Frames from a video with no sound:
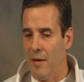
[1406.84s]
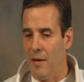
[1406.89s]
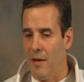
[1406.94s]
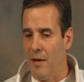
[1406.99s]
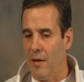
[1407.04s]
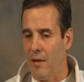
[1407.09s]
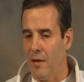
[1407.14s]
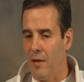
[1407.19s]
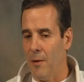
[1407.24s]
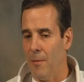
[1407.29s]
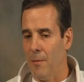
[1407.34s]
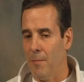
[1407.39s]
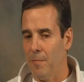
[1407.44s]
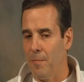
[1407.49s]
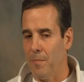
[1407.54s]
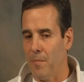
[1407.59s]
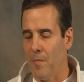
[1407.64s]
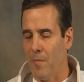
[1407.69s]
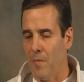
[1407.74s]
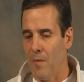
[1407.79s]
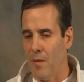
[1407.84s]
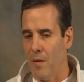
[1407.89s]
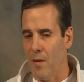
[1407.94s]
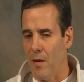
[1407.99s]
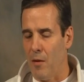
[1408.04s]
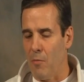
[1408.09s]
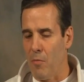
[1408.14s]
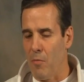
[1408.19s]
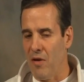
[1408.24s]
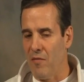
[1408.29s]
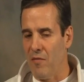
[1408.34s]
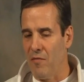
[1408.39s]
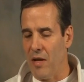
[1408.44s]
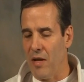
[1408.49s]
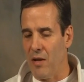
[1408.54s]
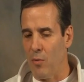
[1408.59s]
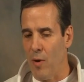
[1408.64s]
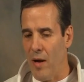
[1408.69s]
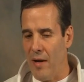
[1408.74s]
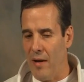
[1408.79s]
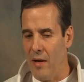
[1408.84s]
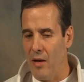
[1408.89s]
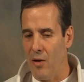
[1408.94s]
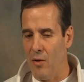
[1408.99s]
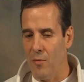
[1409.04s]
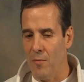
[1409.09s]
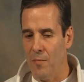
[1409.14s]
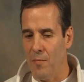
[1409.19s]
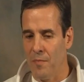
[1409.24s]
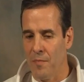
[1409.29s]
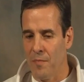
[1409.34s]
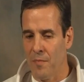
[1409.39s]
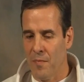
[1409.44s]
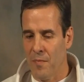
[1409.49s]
and I believe that right now,